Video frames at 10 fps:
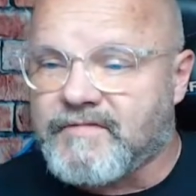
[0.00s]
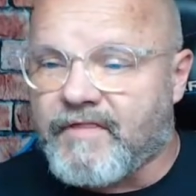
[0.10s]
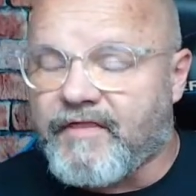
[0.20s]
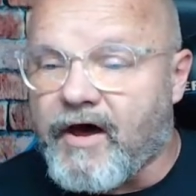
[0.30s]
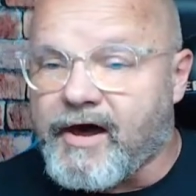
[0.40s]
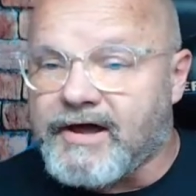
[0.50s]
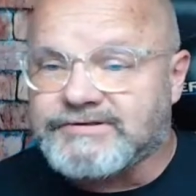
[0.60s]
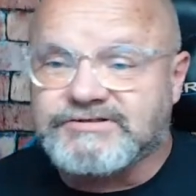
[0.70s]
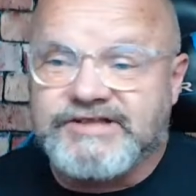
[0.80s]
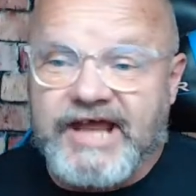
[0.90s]

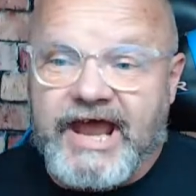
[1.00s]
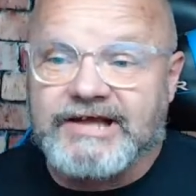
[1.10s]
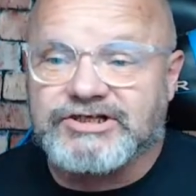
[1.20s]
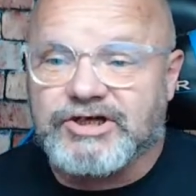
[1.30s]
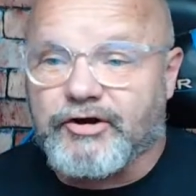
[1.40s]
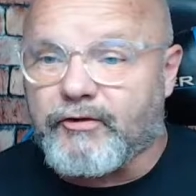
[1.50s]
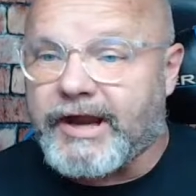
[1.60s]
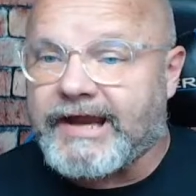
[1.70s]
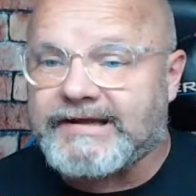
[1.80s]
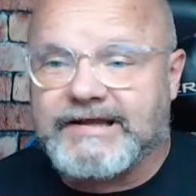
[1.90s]
the dash
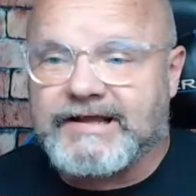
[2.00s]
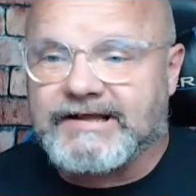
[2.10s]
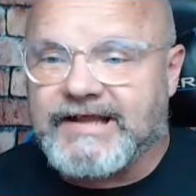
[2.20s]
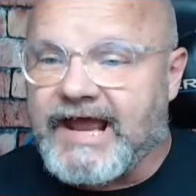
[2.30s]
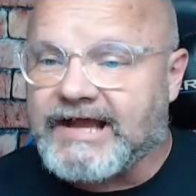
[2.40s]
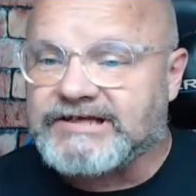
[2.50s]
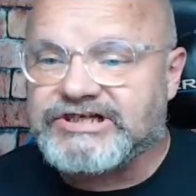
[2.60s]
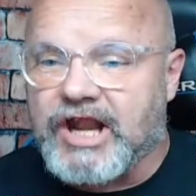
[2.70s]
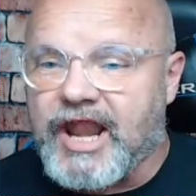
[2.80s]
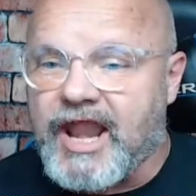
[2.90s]
great
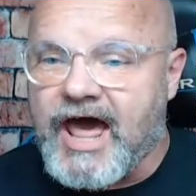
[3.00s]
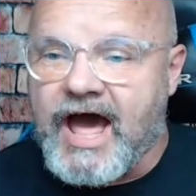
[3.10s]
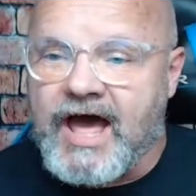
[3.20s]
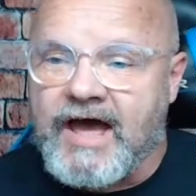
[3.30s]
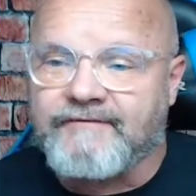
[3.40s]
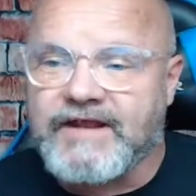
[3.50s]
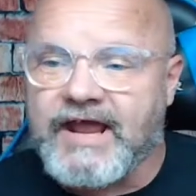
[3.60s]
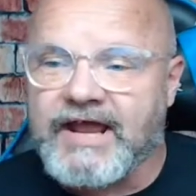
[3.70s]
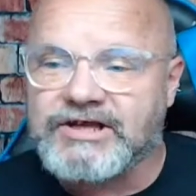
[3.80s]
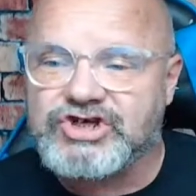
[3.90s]
dash live
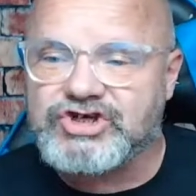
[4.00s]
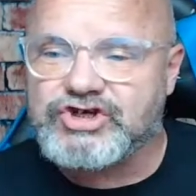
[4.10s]
dash